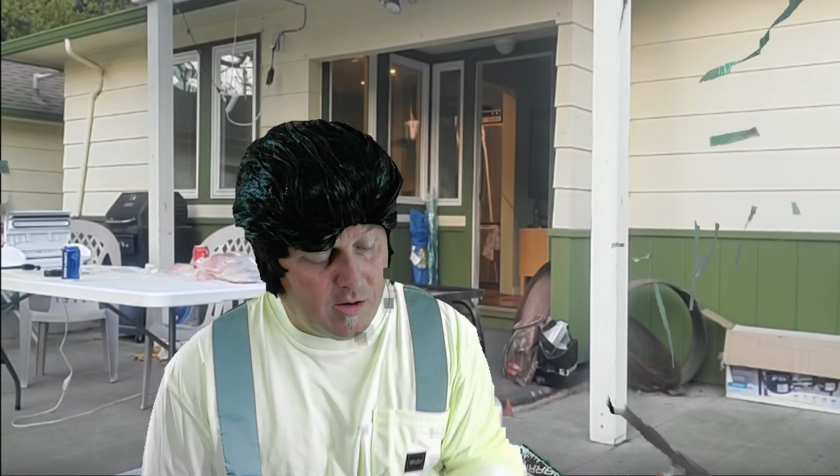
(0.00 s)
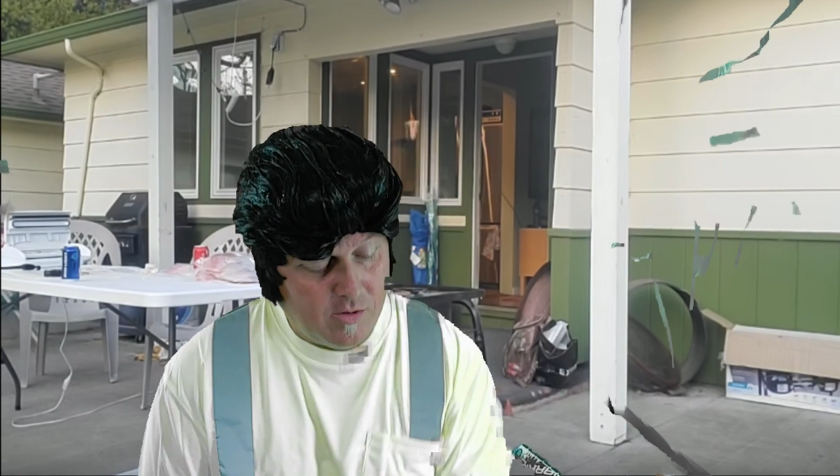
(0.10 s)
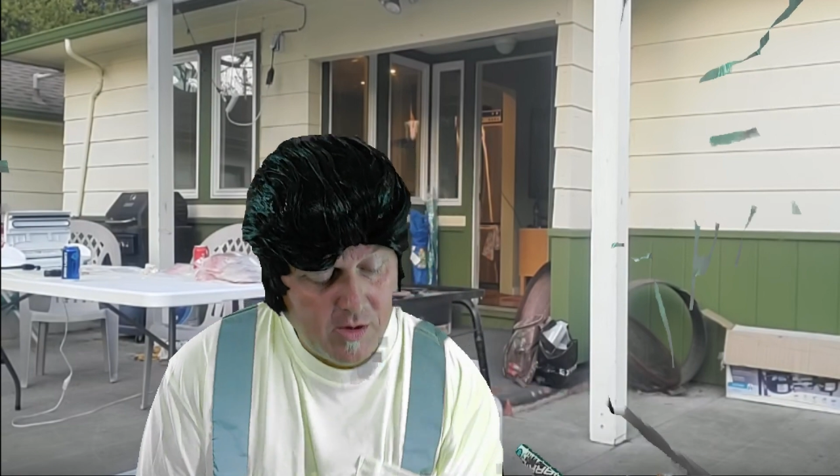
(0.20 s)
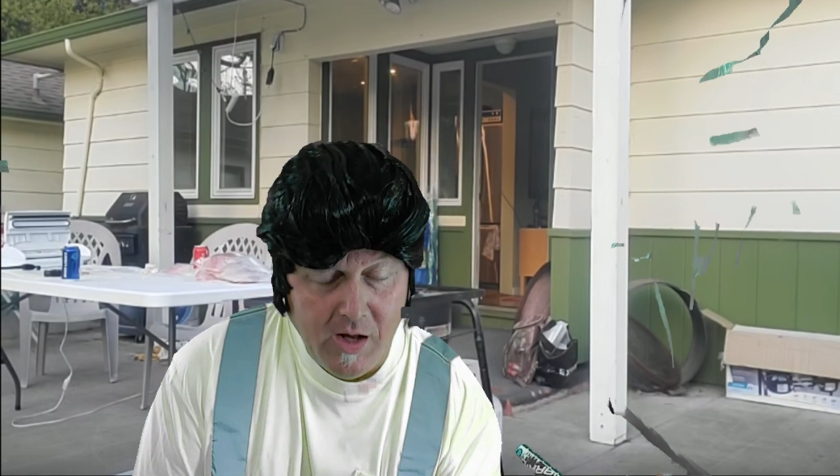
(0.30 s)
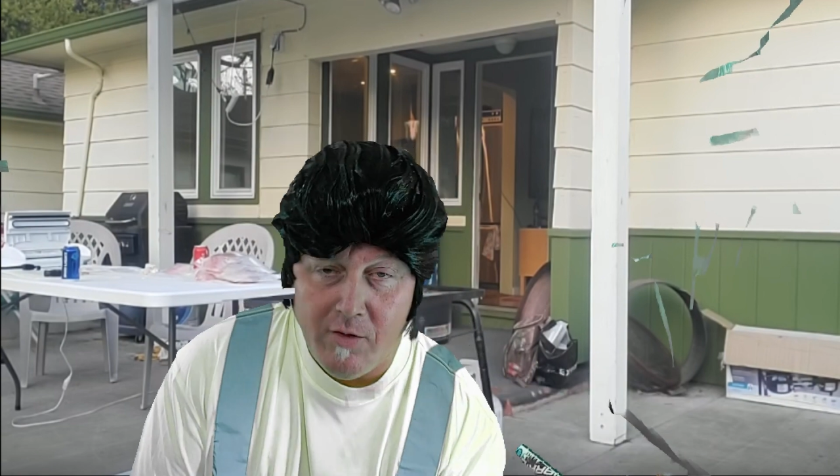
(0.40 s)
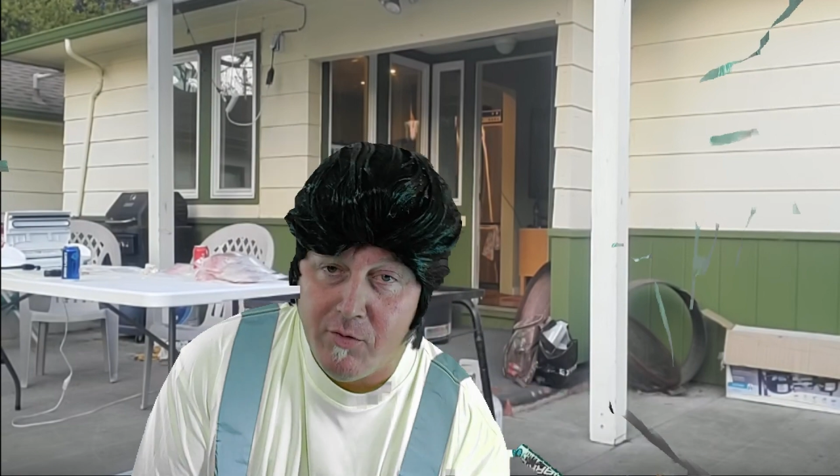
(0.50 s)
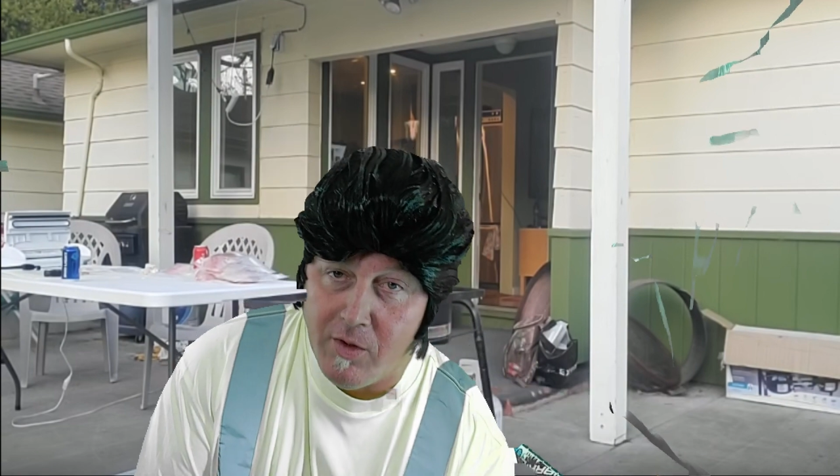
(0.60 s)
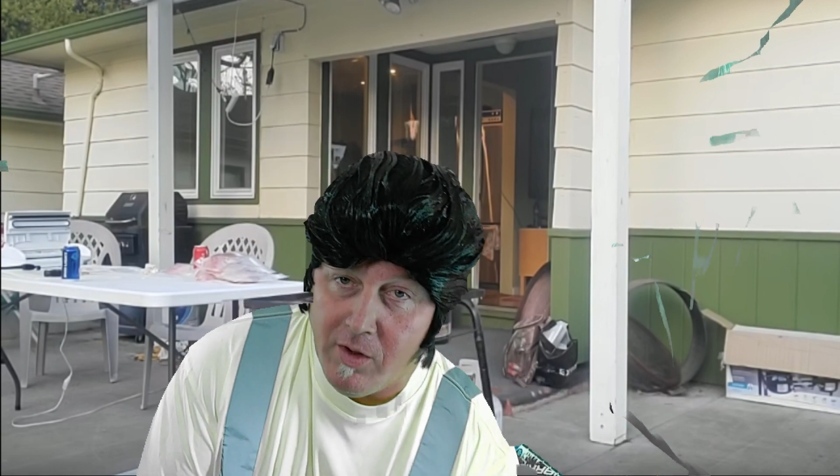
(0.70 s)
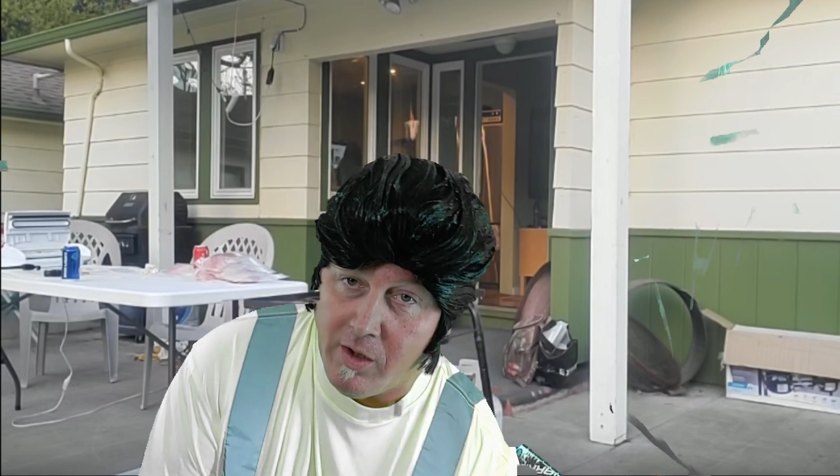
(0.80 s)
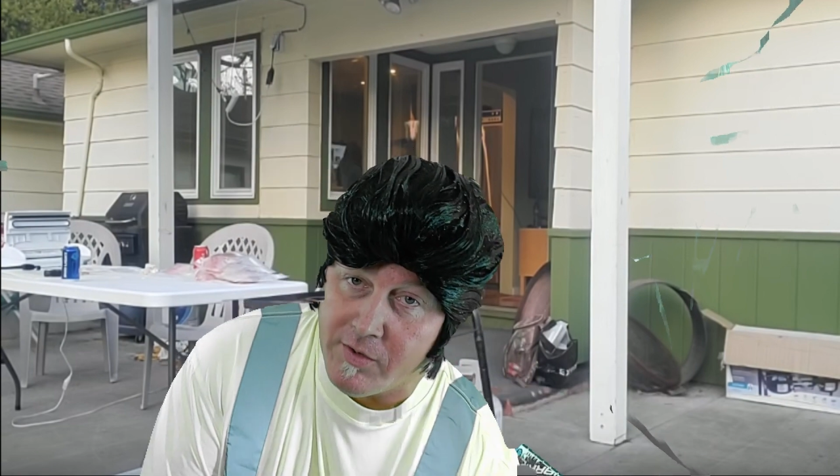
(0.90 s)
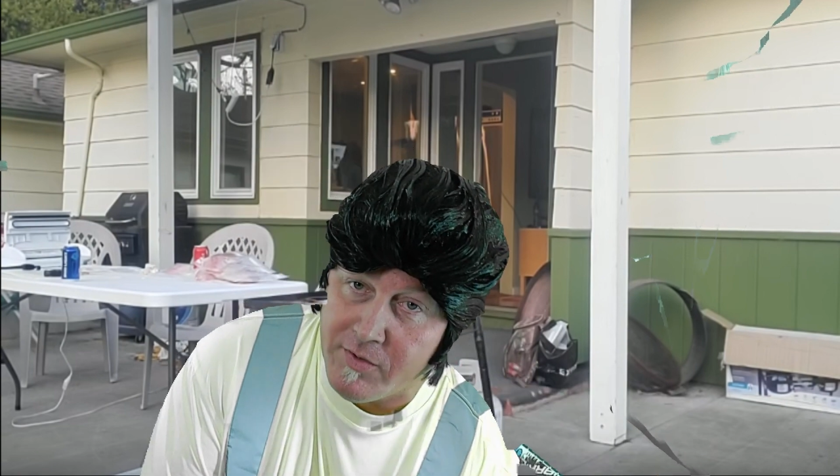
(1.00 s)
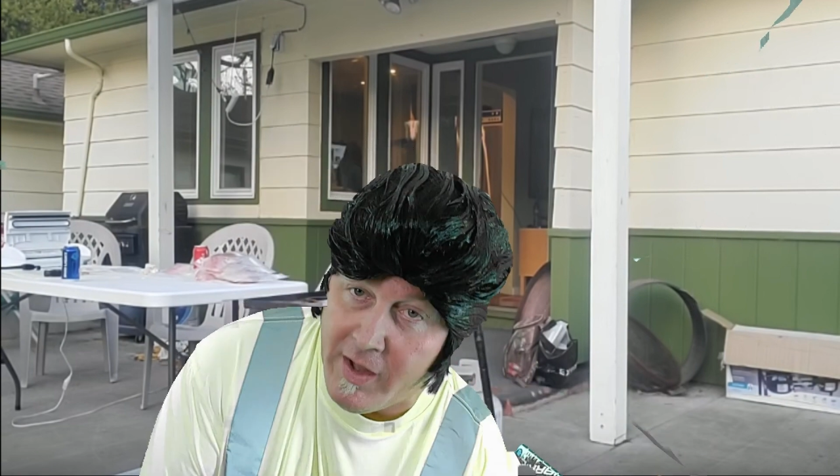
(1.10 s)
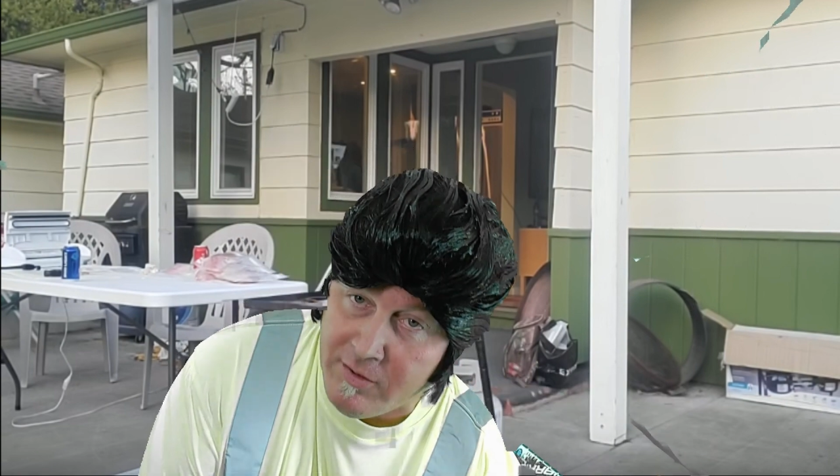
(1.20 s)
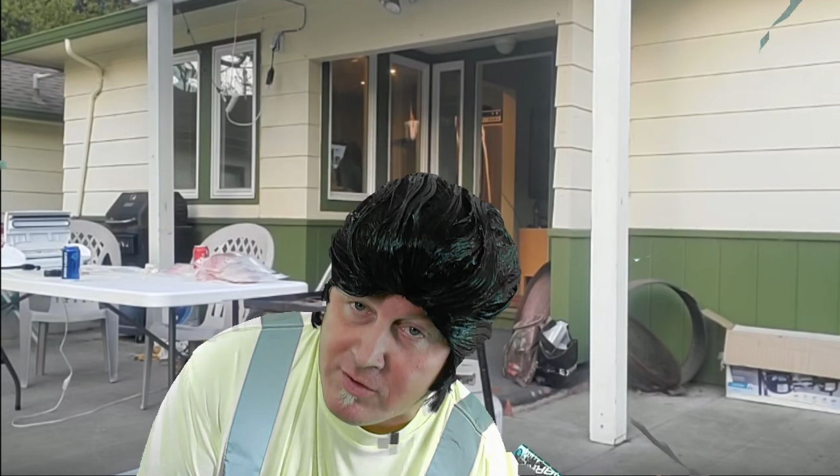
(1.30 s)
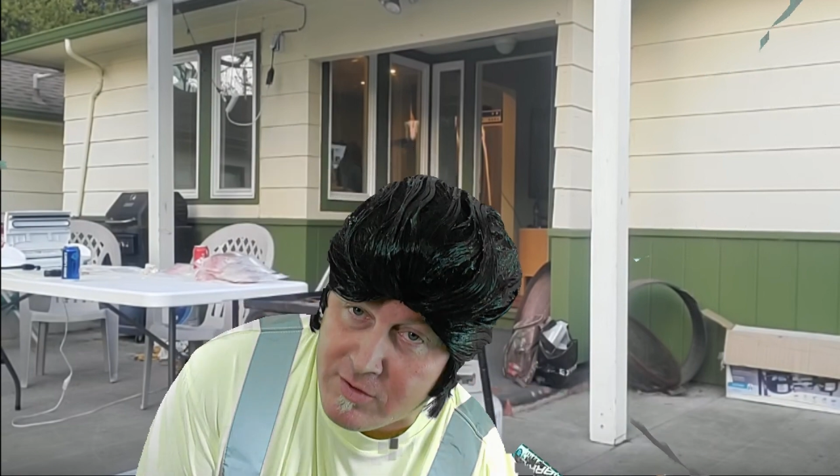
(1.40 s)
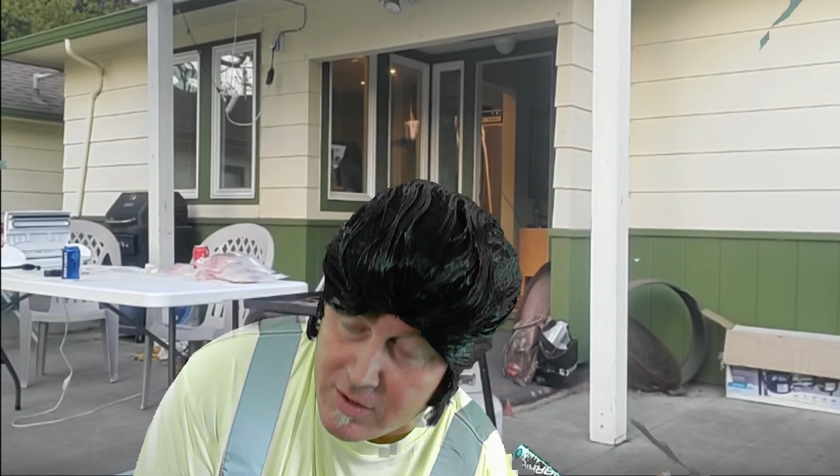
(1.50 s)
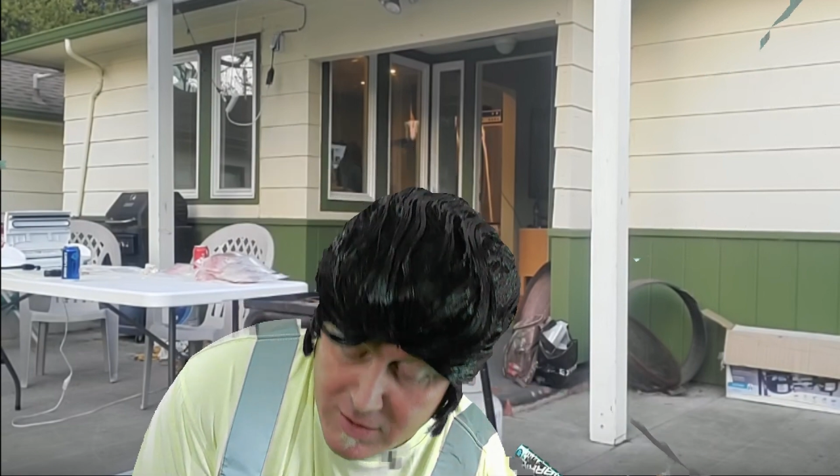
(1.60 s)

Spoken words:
they have a net that